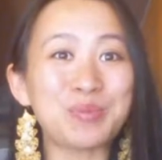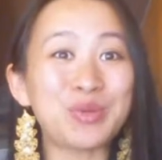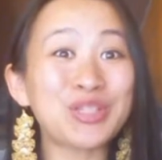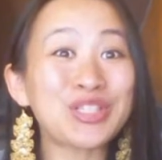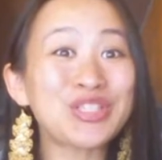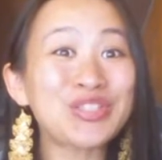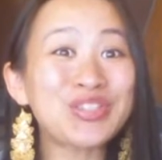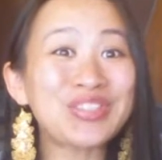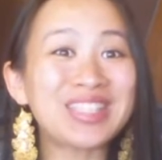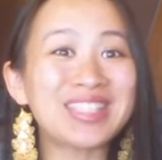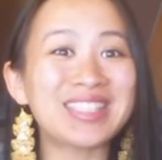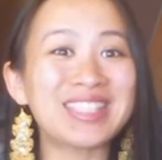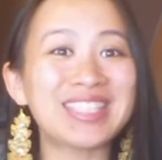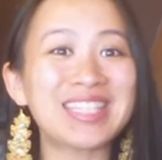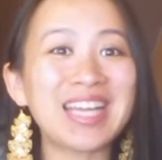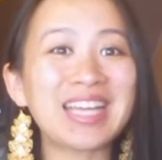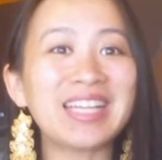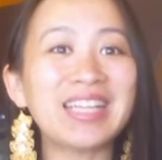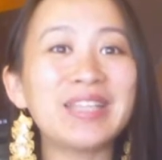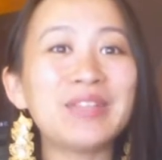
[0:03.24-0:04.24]
Bonjour, this
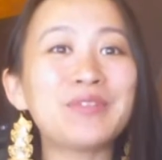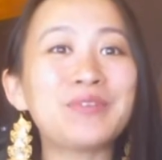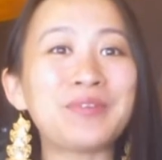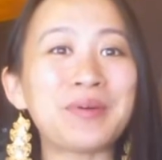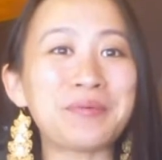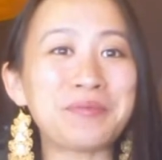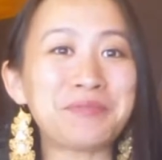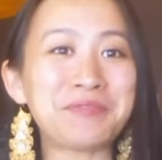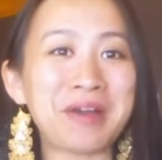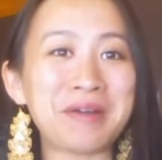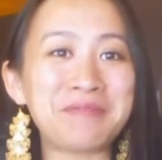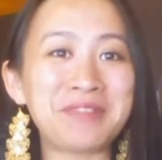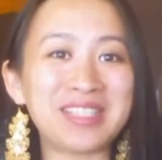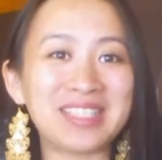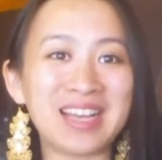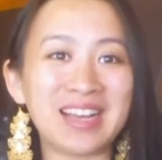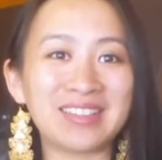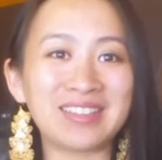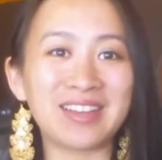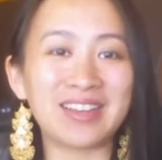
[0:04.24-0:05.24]
is Jacqueline from
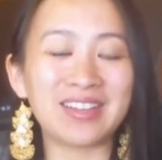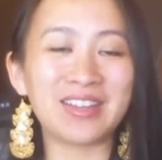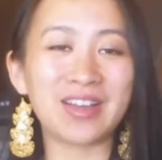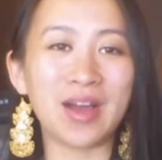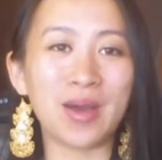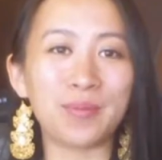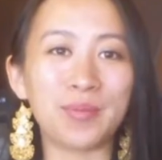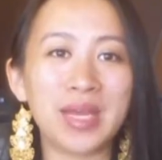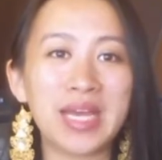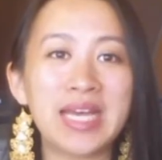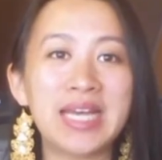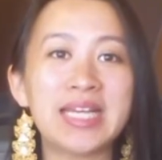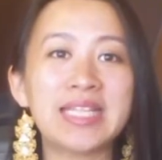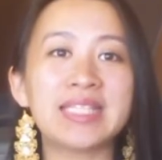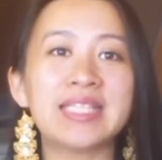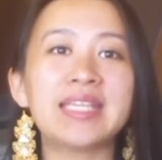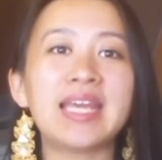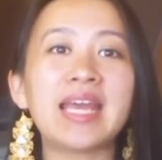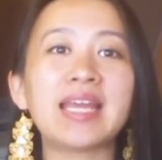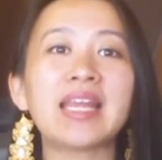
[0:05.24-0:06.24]
femmefatale.com.
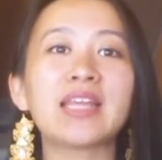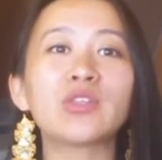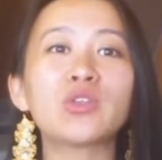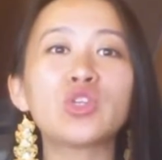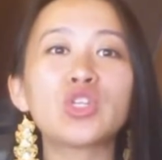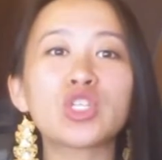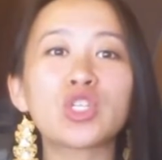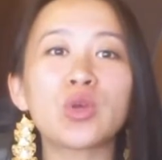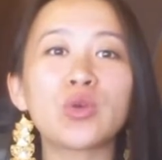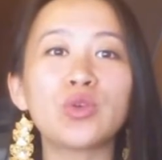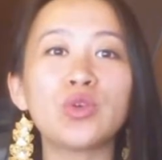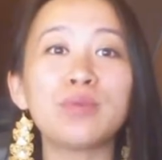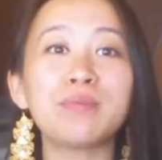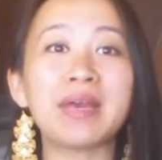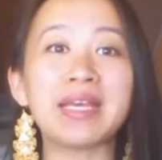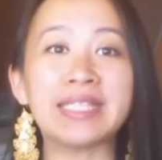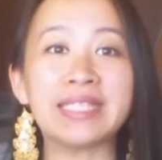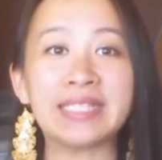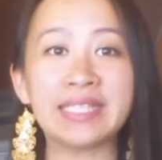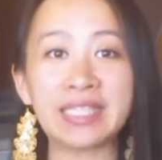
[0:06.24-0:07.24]
Today I'd like to show you
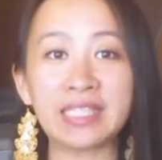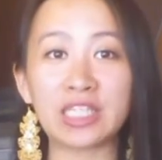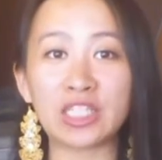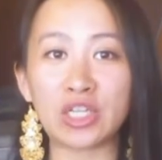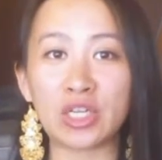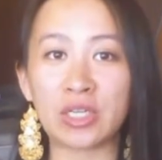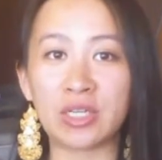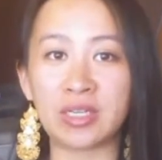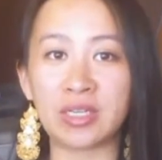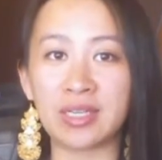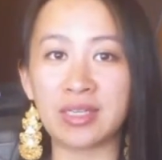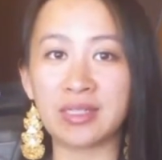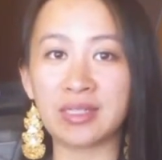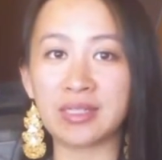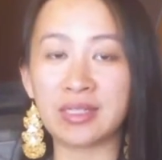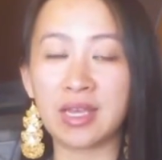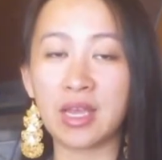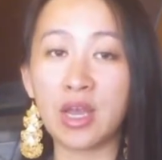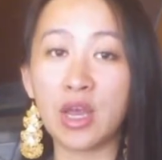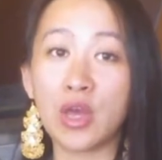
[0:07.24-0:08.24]
my signature
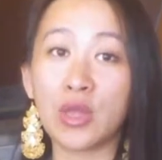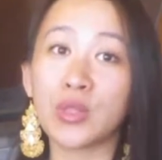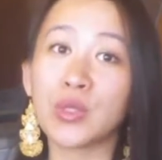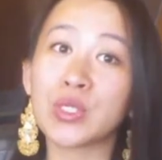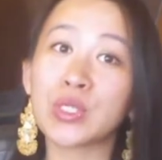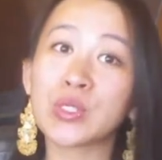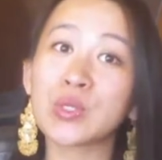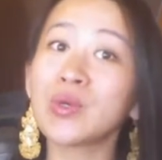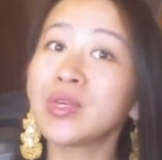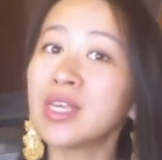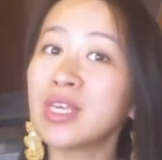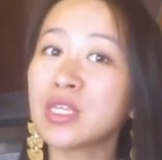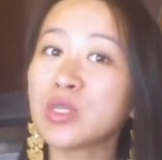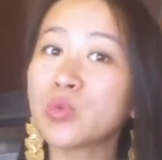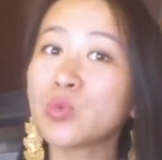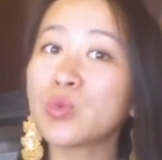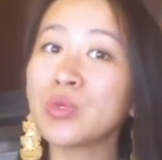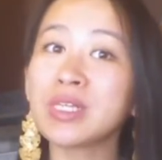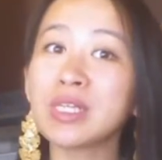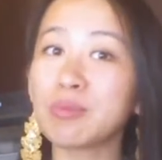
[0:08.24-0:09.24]
cookies. Those
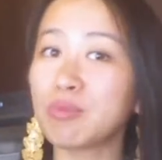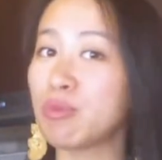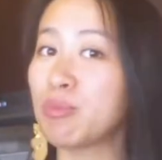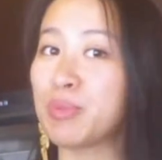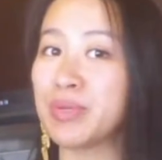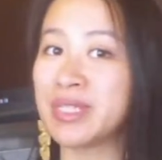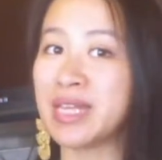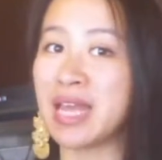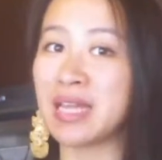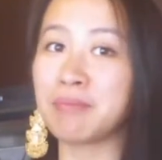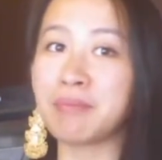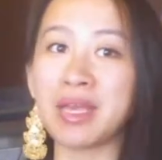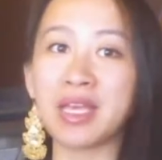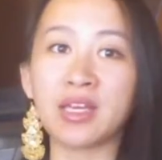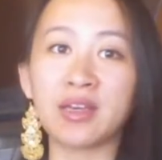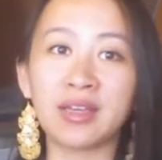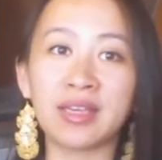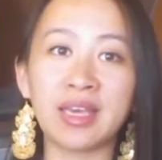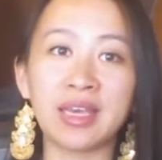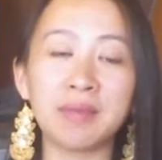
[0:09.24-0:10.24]
cookies really represent my
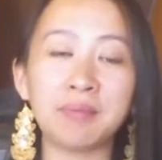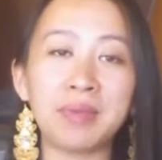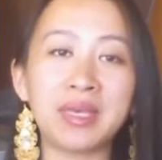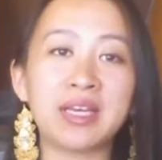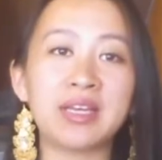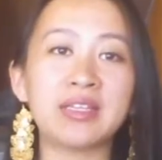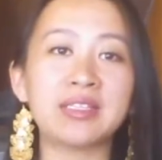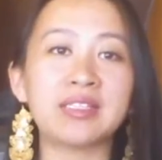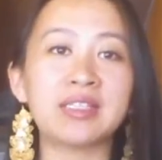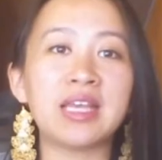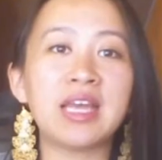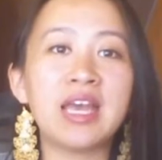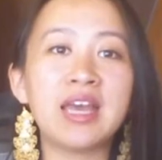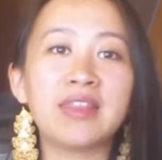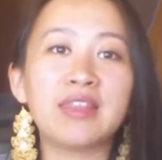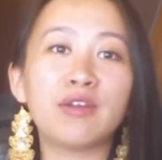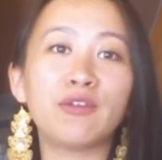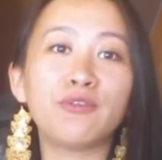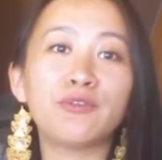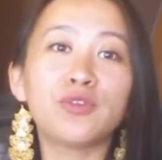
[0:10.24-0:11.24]
cooking because
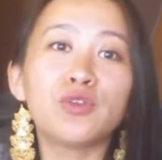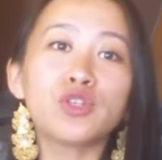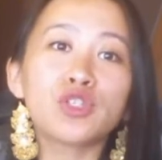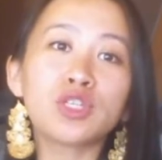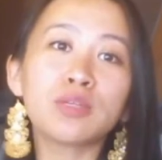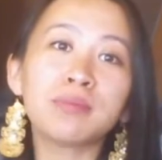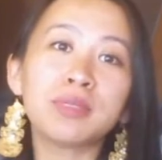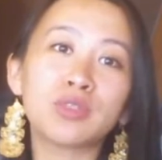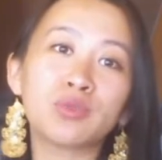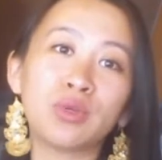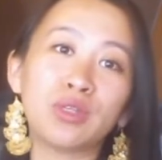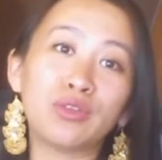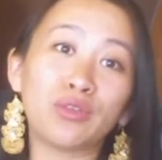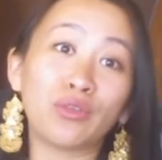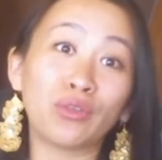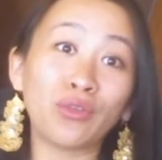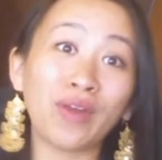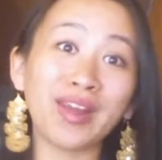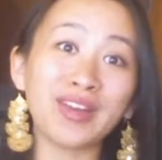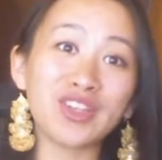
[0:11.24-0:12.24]
they're a fusion between
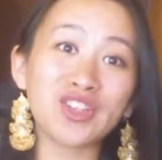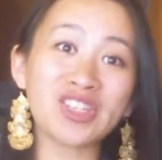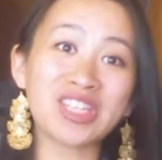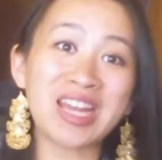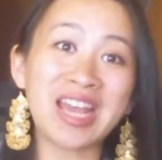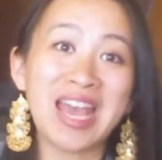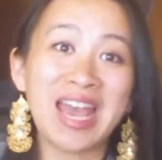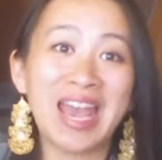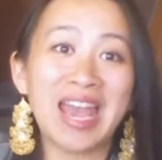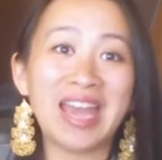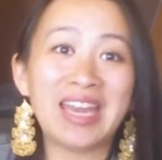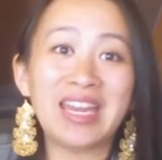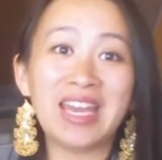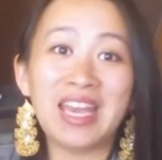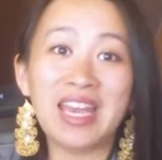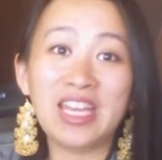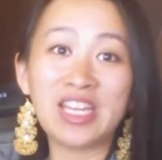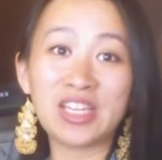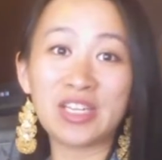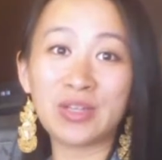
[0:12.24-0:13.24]
French and
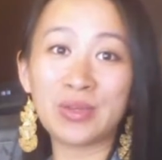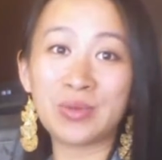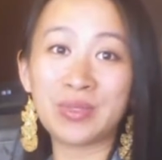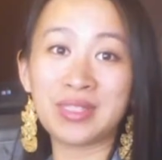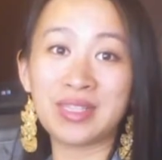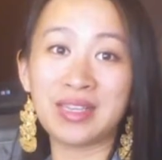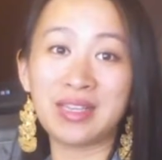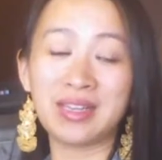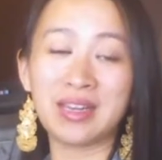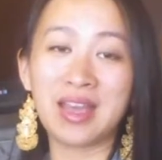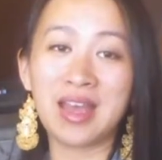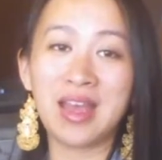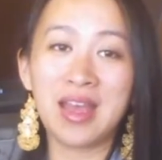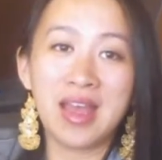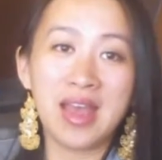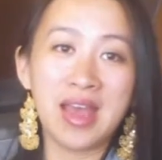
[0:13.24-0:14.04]
Asian cuisine.